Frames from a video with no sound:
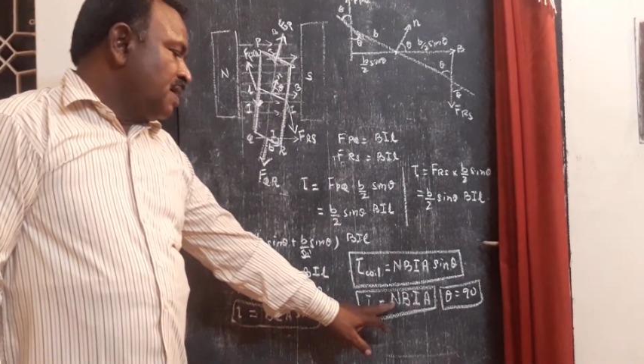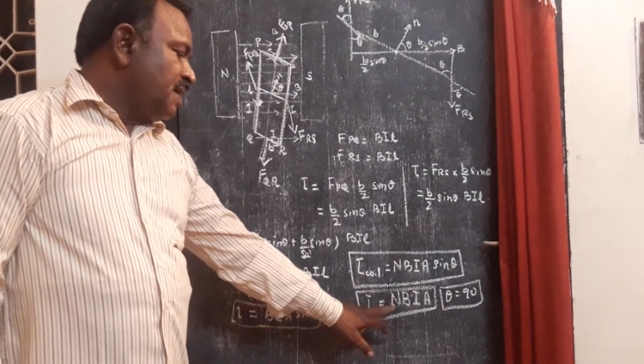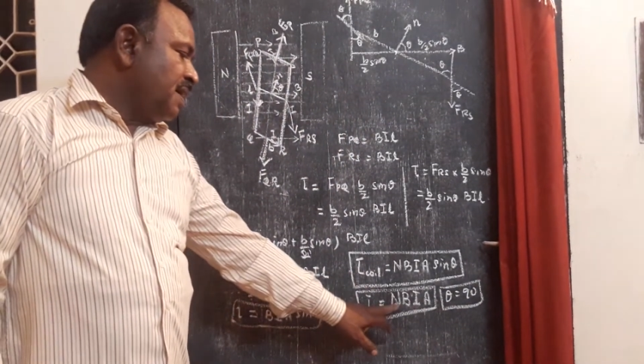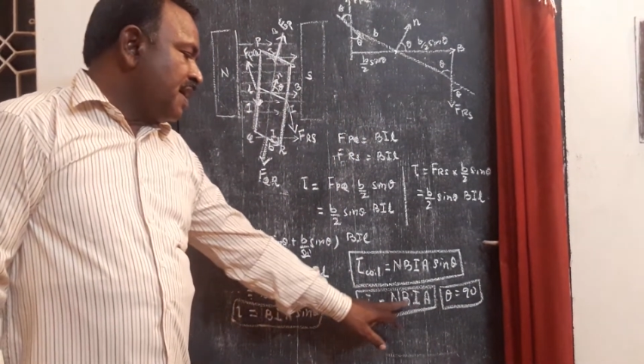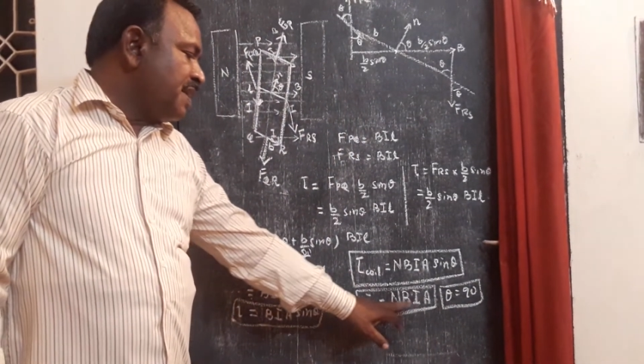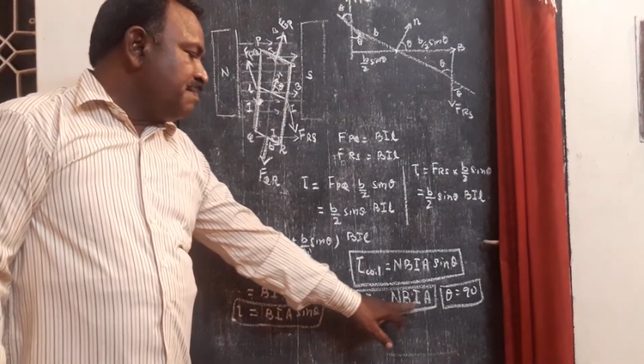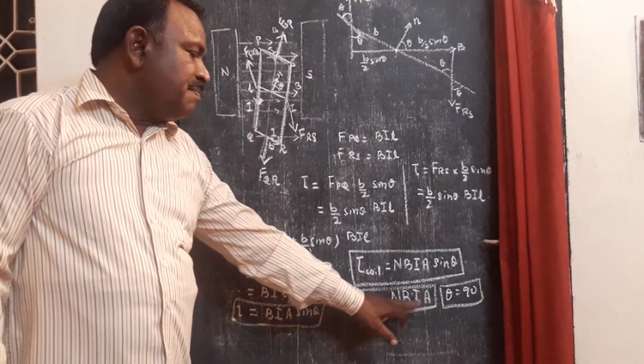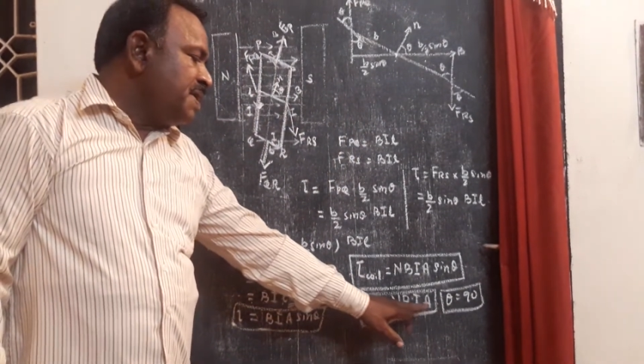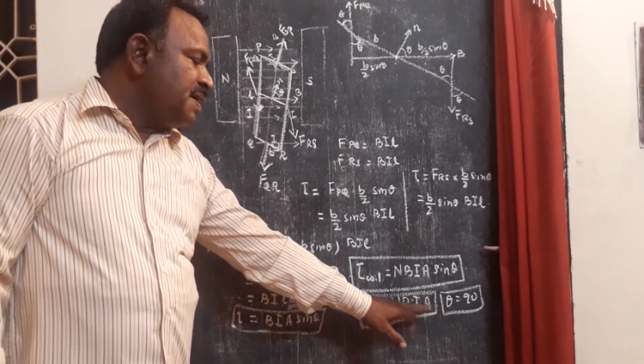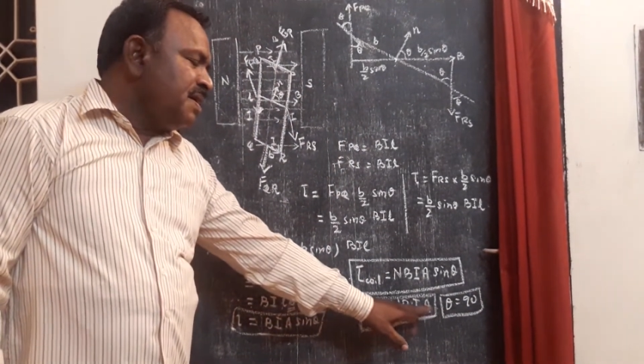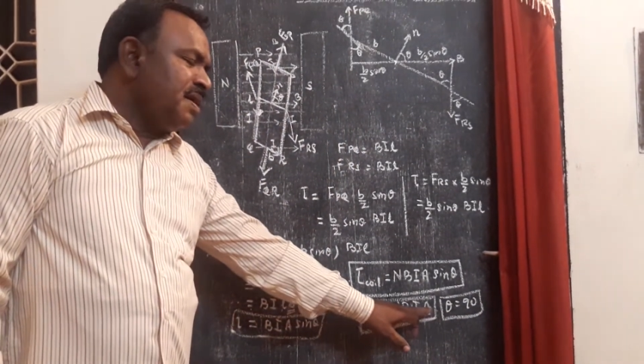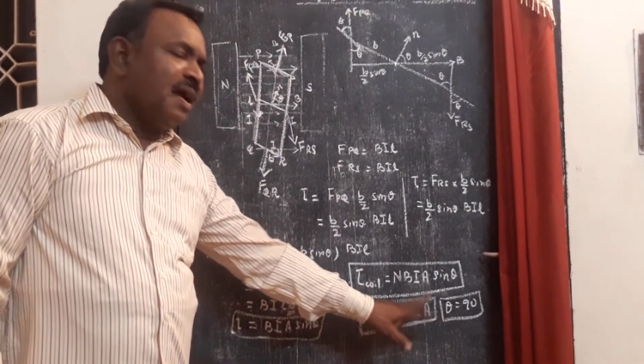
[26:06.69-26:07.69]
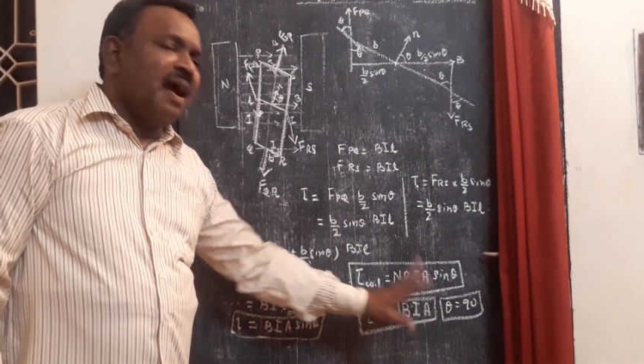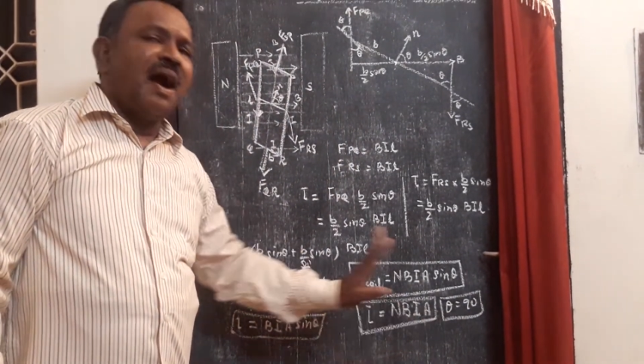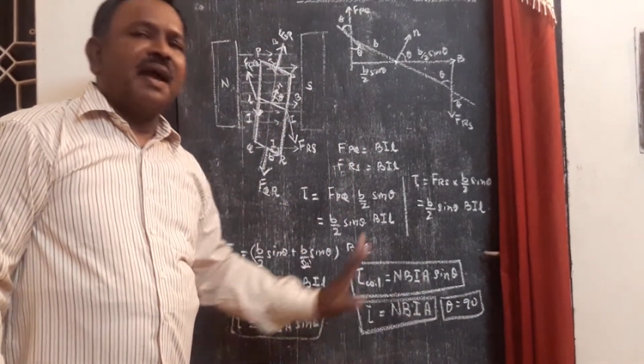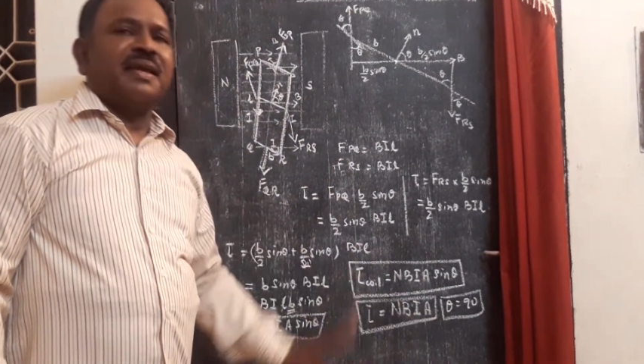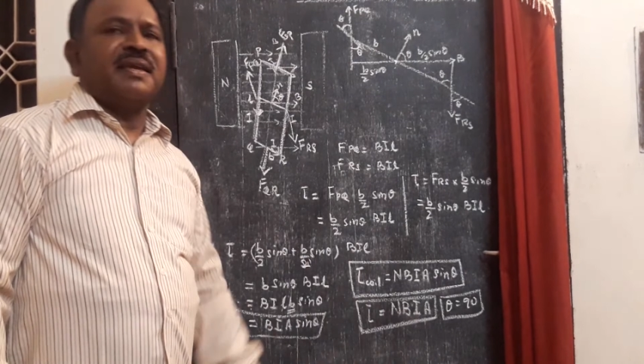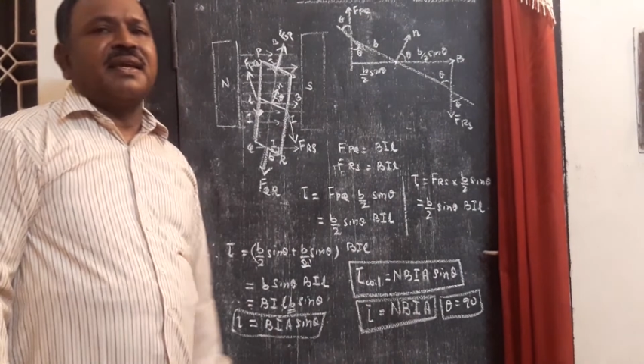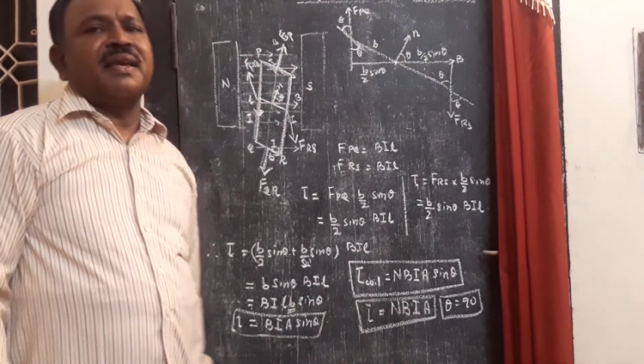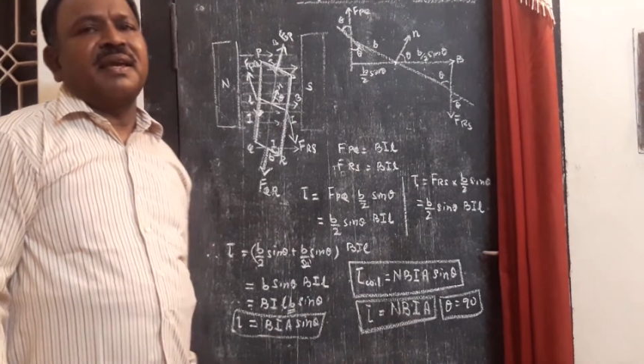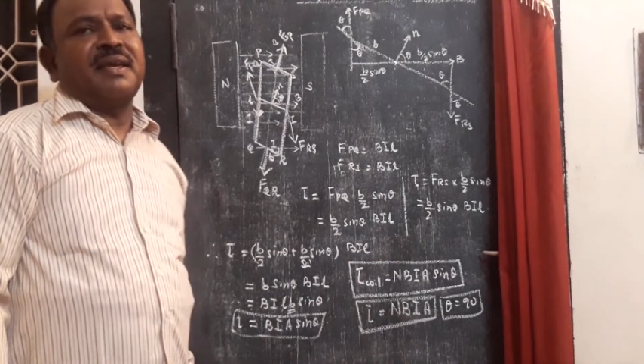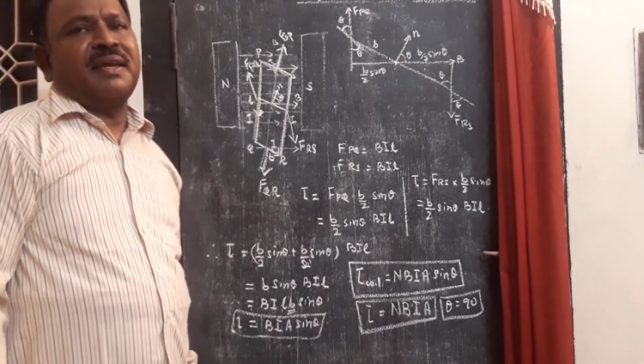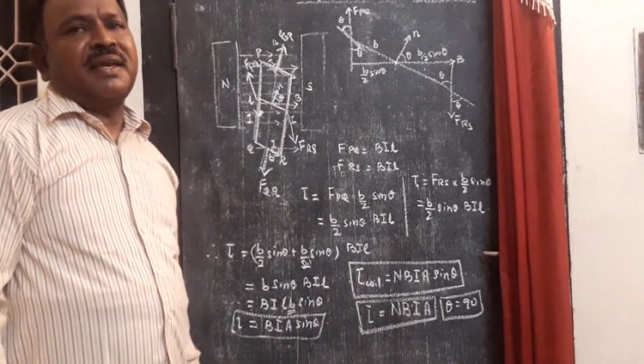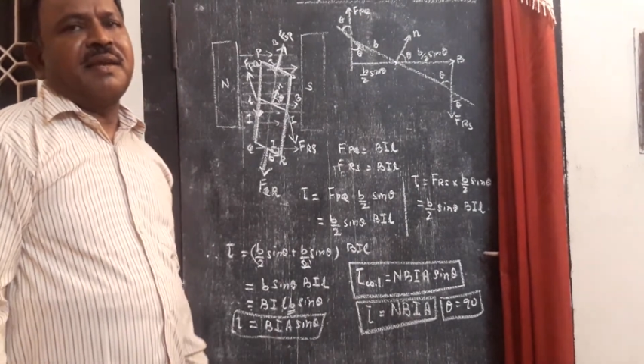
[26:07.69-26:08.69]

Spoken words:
NBIA.